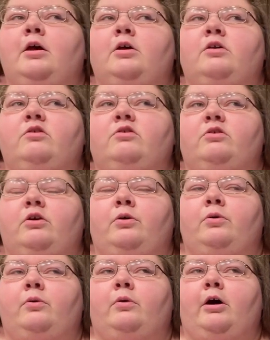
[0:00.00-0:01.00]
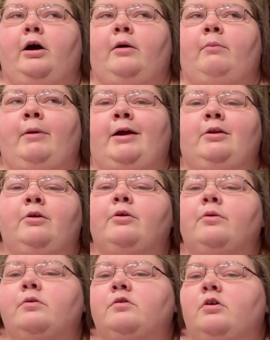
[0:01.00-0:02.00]
So I knew there
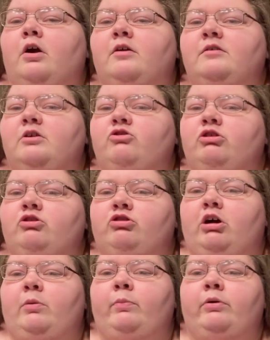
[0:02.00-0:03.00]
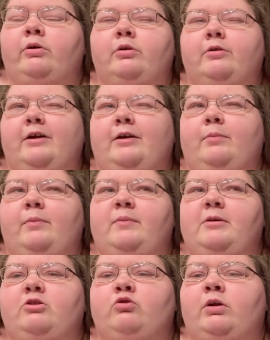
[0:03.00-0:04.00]
was a cross-stitching shop, like
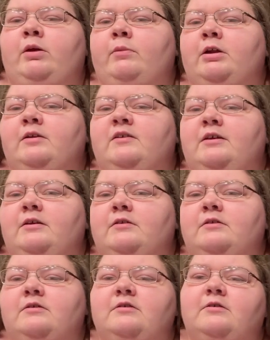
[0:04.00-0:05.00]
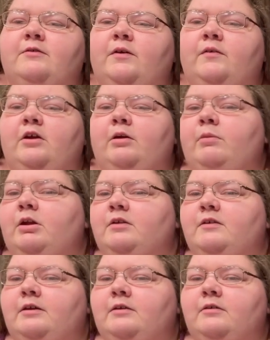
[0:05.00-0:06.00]
maybe 20 minutes east, 15
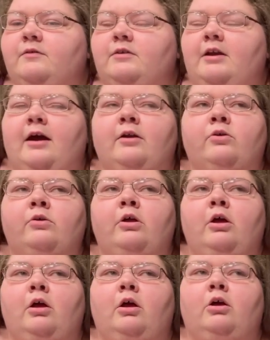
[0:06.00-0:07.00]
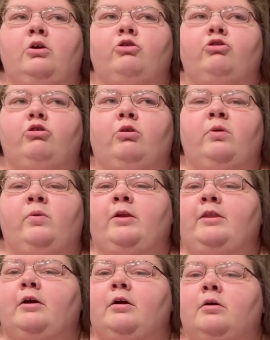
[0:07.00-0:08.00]
minutes east of Seattle. So we went
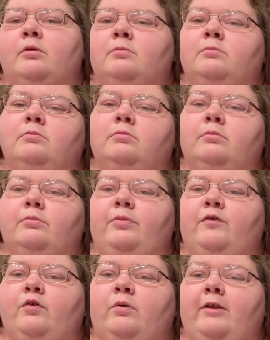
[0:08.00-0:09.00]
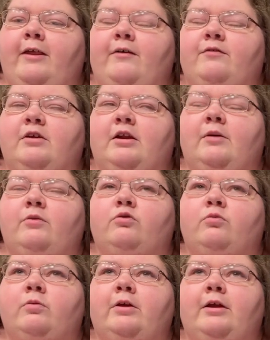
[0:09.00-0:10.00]
there before we left, and I was
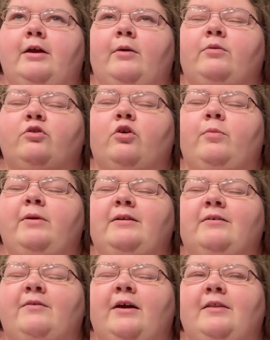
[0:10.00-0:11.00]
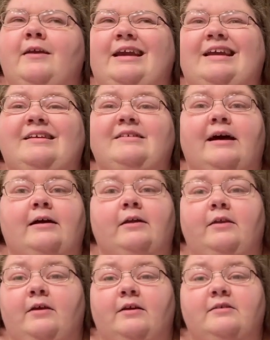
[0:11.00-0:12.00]
hoping to find like exactly
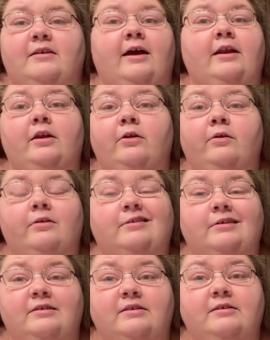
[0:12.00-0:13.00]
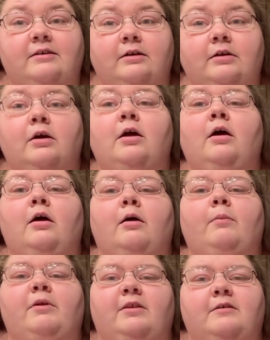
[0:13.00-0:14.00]
this. I didn't know this existed,
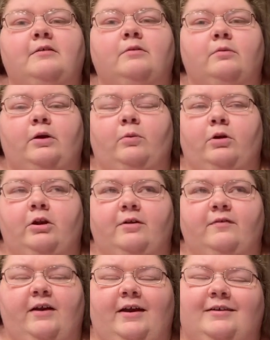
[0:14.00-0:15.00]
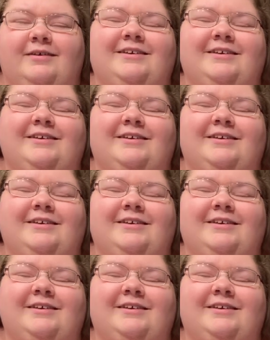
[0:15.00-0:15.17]
but this is what I wanted to find.